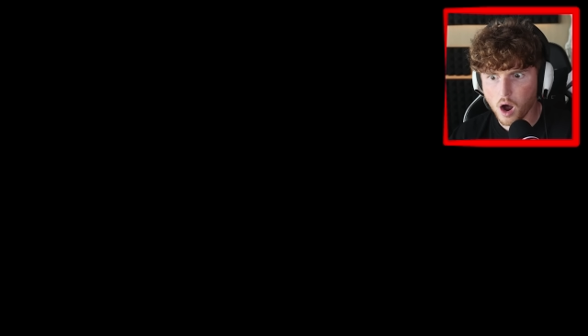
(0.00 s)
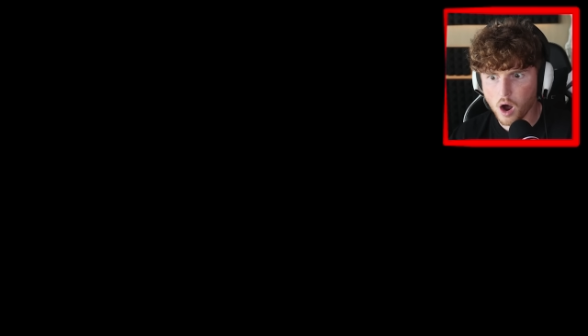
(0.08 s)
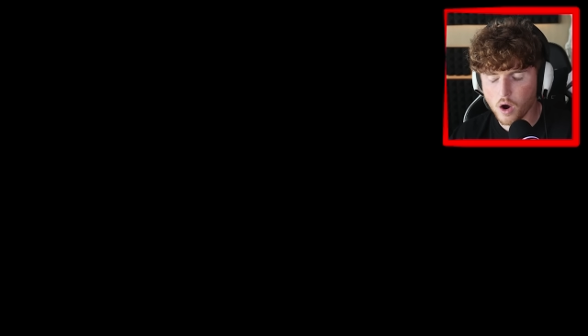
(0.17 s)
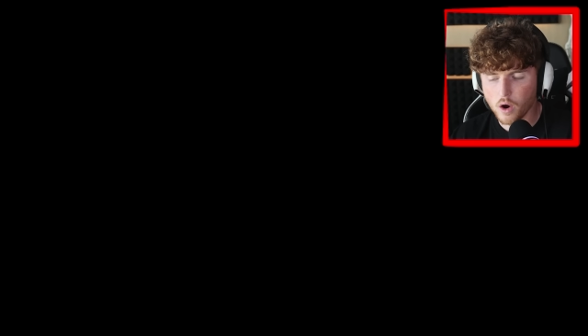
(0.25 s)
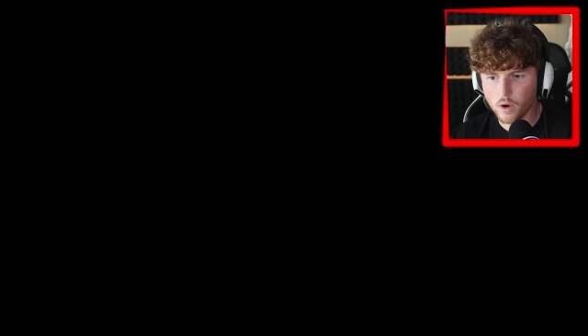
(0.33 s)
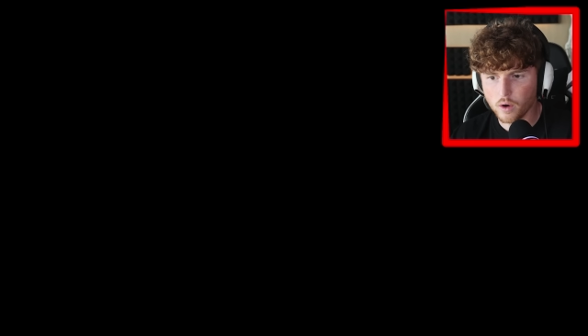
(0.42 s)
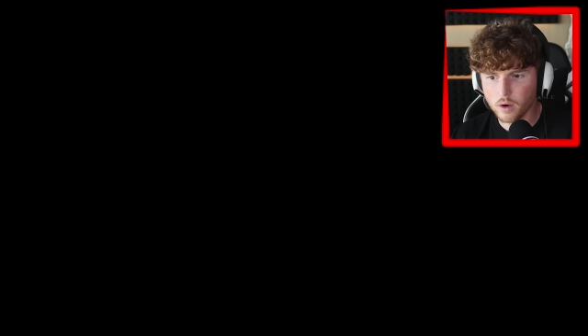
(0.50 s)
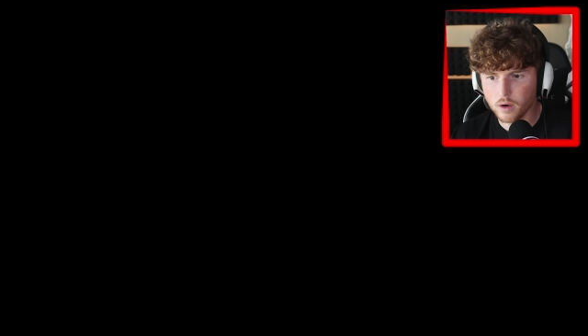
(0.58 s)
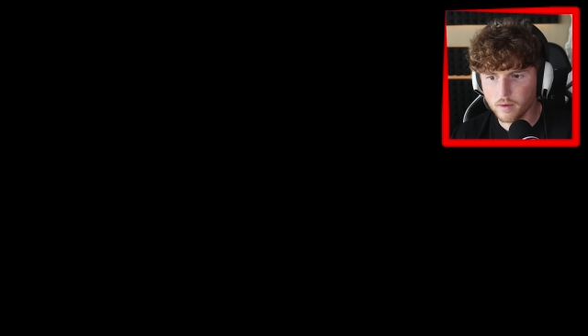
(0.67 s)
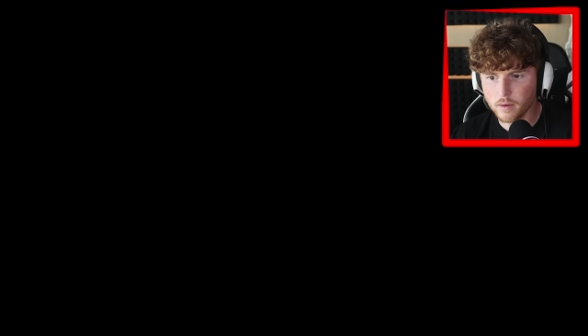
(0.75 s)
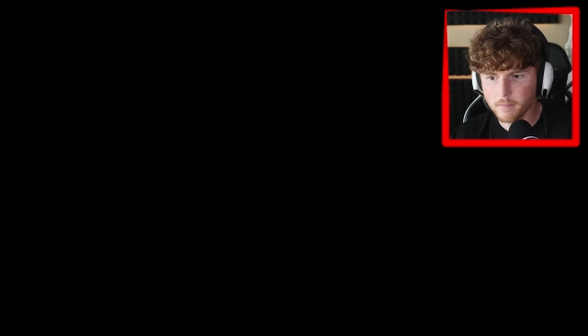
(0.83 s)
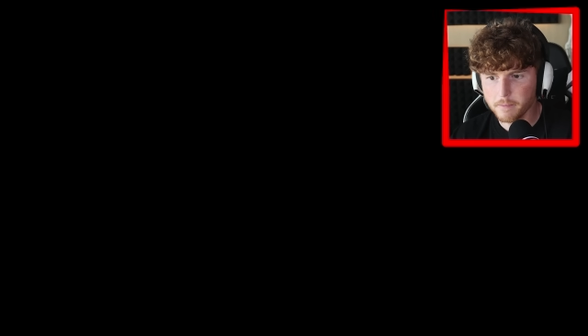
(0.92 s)
Uh-oh.
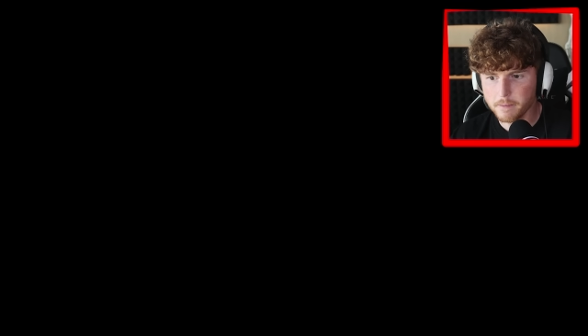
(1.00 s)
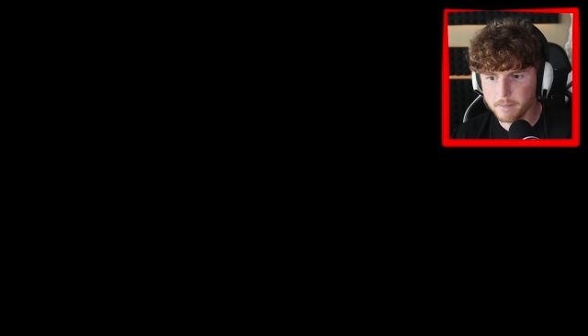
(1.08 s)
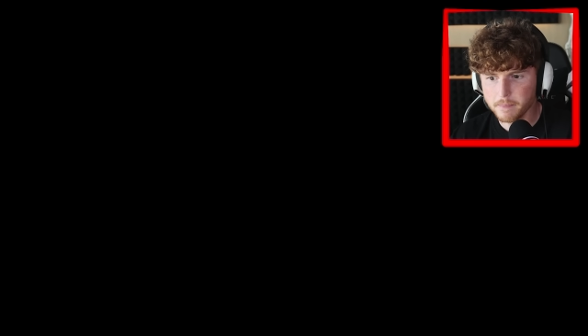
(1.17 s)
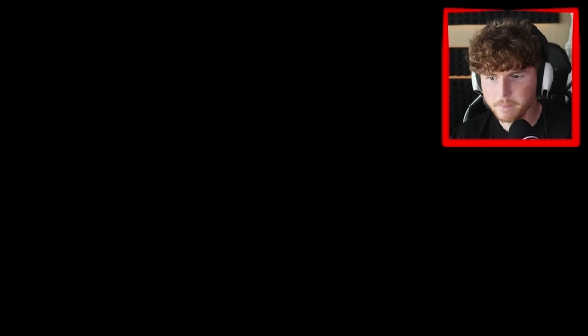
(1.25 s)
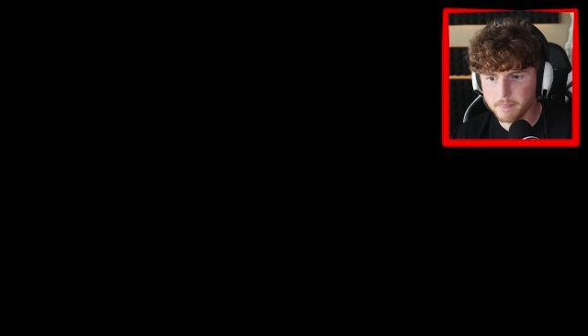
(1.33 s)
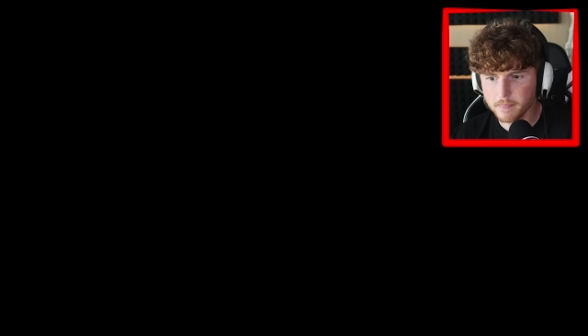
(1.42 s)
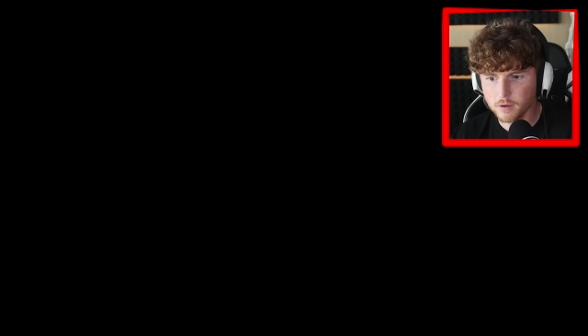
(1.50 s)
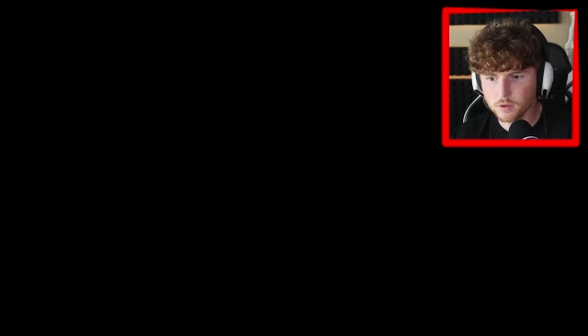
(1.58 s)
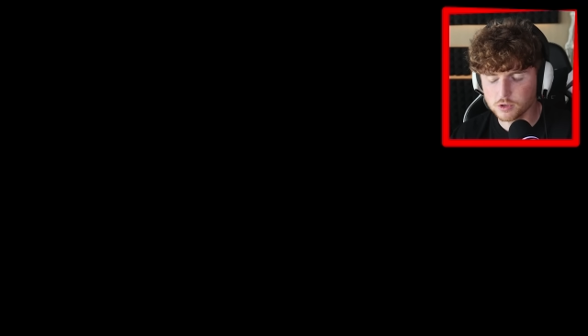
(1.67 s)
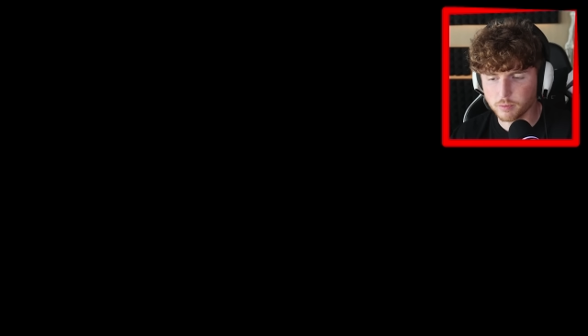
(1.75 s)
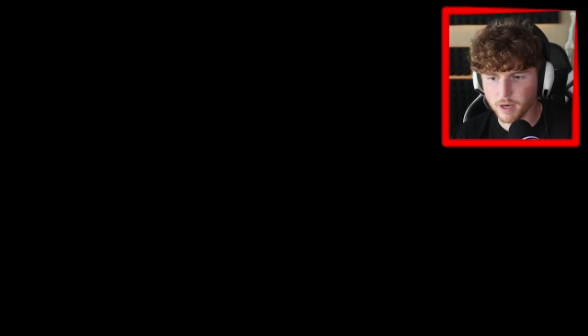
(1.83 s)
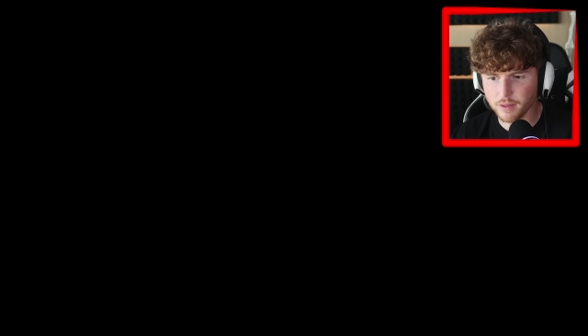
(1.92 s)

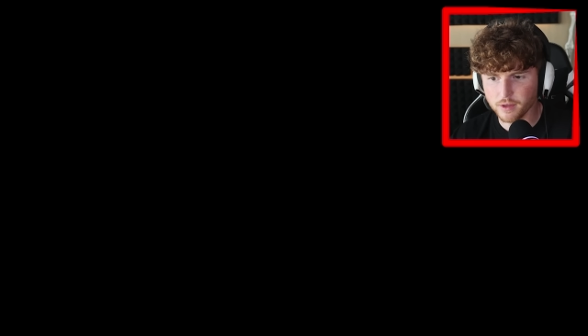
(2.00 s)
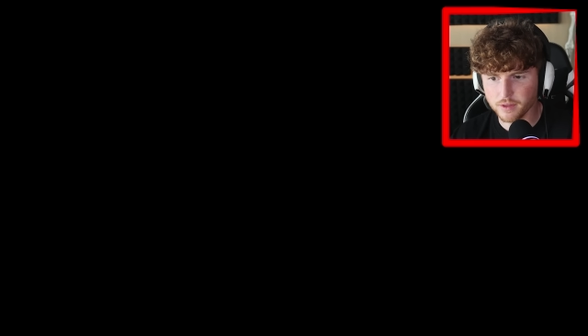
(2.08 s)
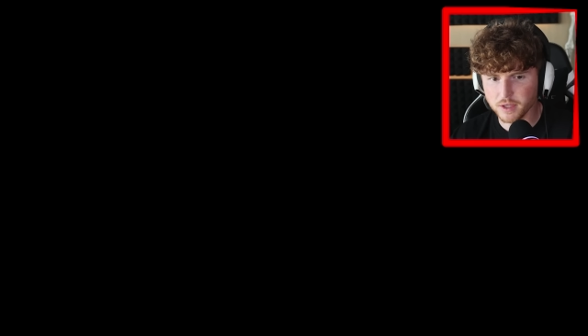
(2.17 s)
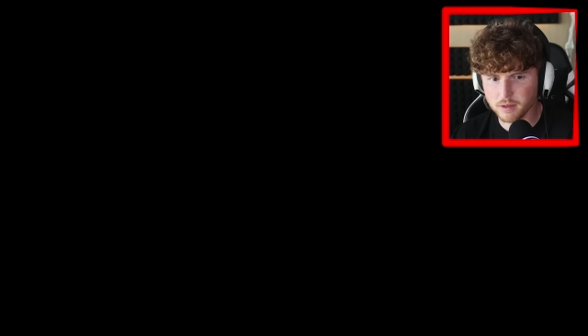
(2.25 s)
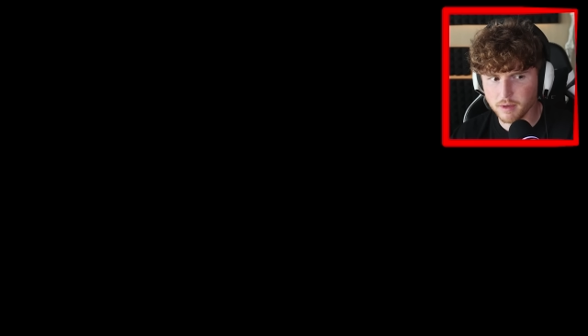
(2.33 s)
Hold your breath, I think,